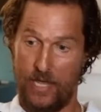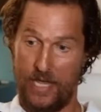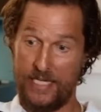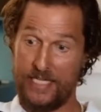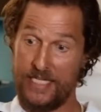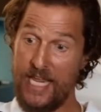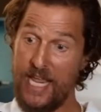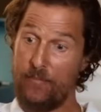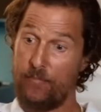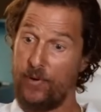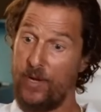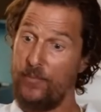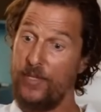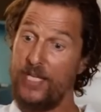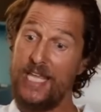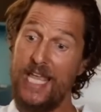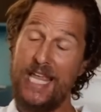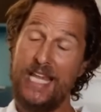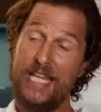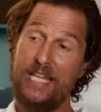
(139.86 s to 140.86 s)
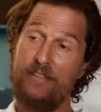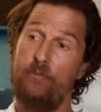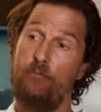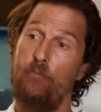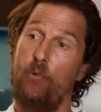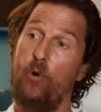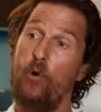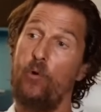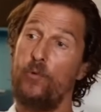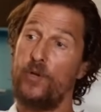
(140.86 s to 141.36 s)
say I probably gained even
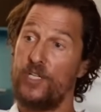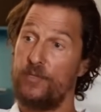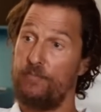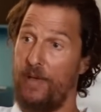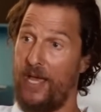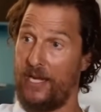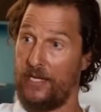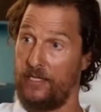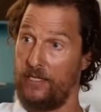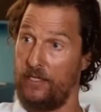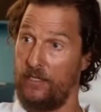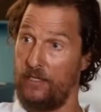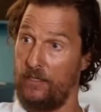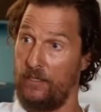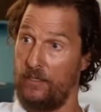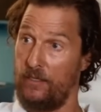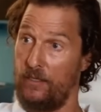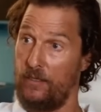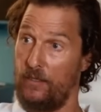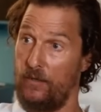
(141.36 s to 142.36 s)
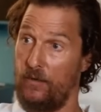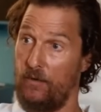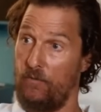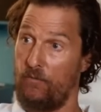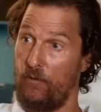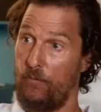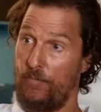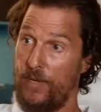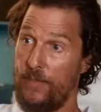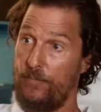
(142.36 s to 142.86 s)
more respect
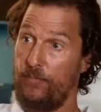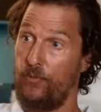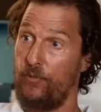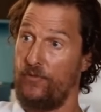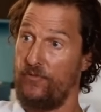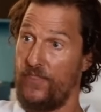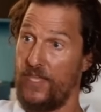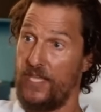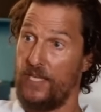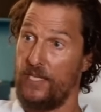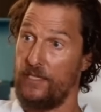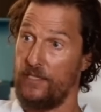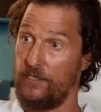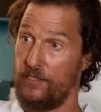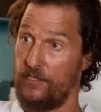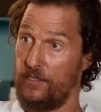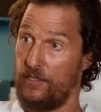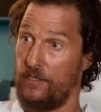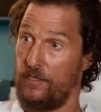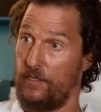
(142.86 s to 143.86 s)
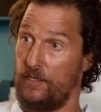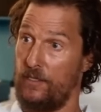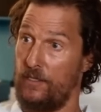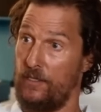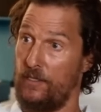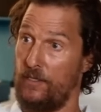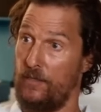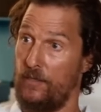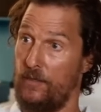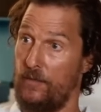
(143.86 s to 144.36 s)
for people and things,
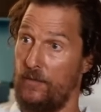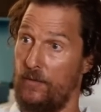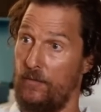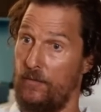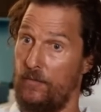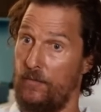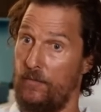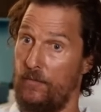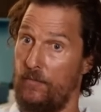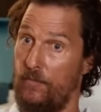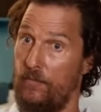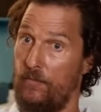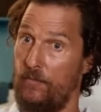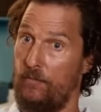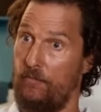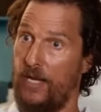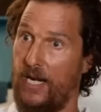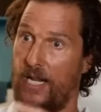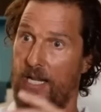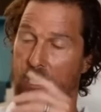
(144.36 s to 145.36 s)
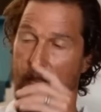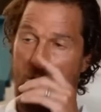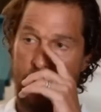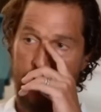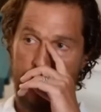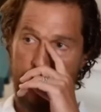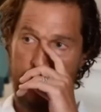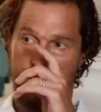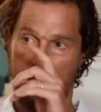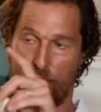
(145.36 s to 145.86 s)
but I
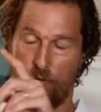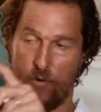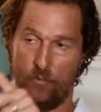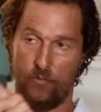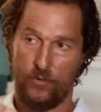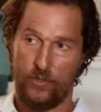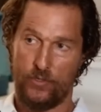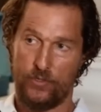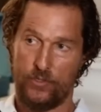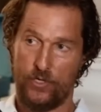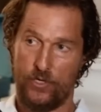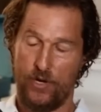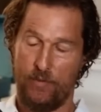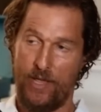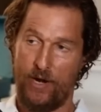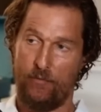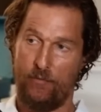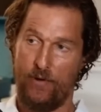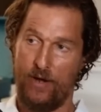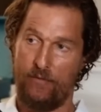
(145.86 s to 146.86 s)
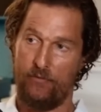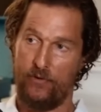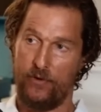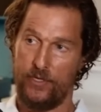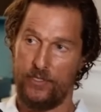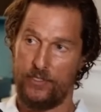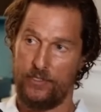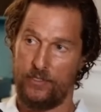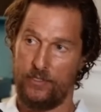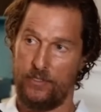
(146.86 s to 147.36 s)
lost a certain amount of
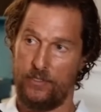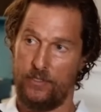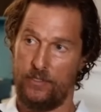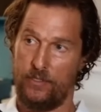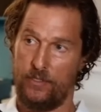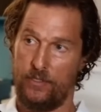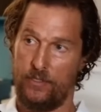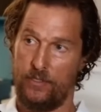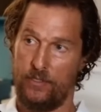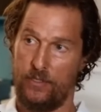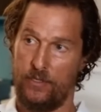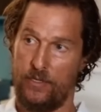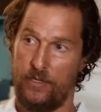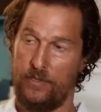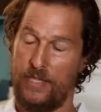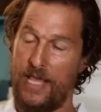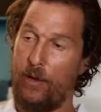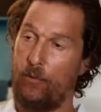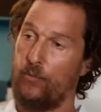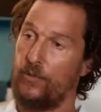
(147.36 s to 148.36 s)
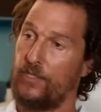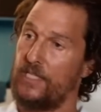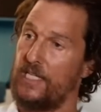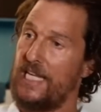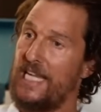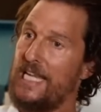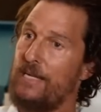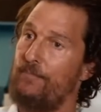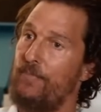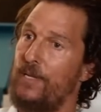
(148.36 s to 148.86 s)
reverence that was
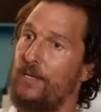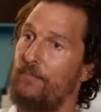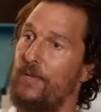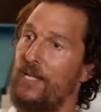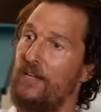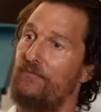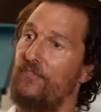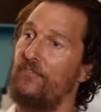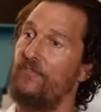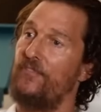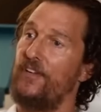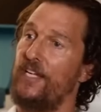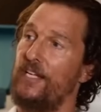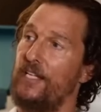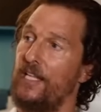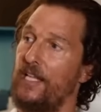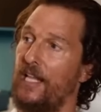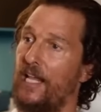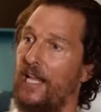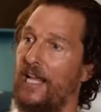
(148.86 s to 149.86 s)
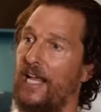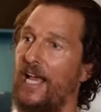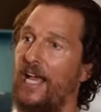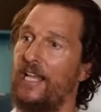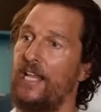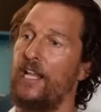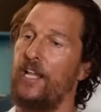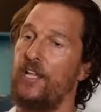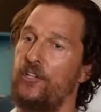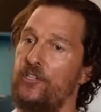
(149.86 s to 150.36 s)
keeping me from feeling like
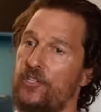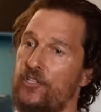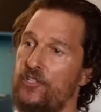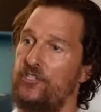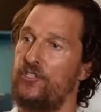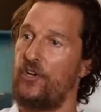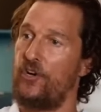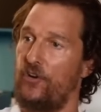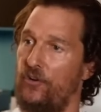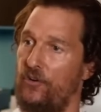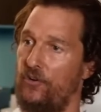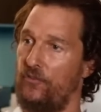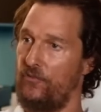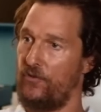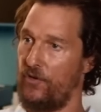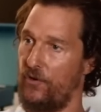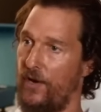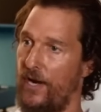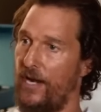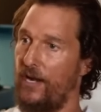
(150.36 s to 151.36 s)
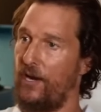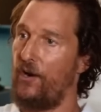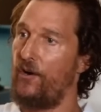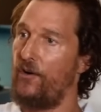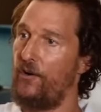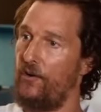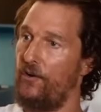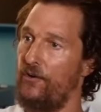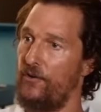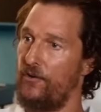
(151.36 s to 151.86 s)
I'd deserved or I'd
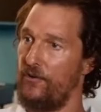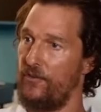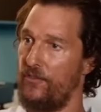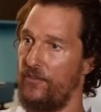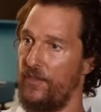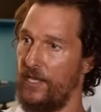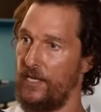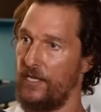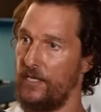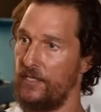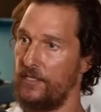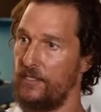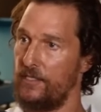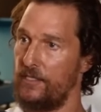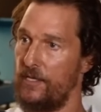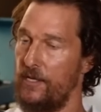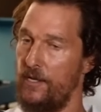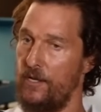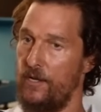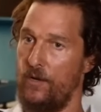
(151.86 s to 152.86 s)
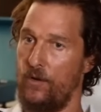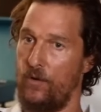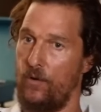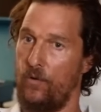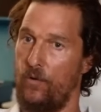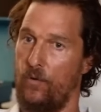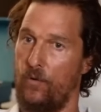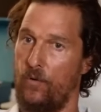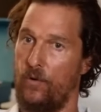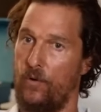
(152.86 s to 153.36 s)
earned things
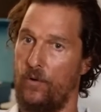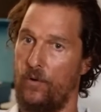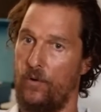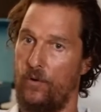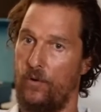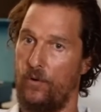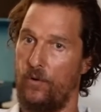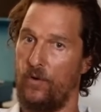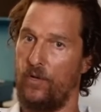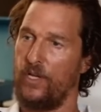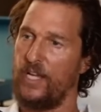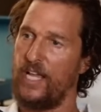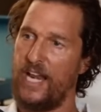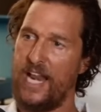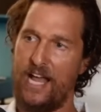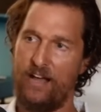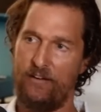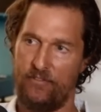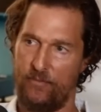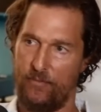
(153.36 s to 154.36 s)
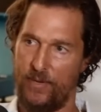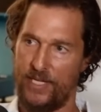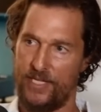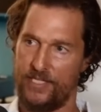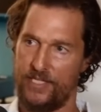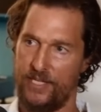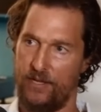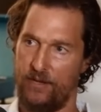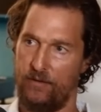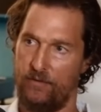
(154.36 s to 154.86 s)
or looking out for
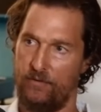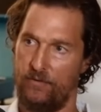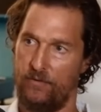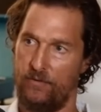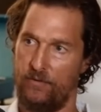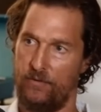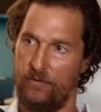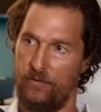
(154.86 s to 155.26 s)
myself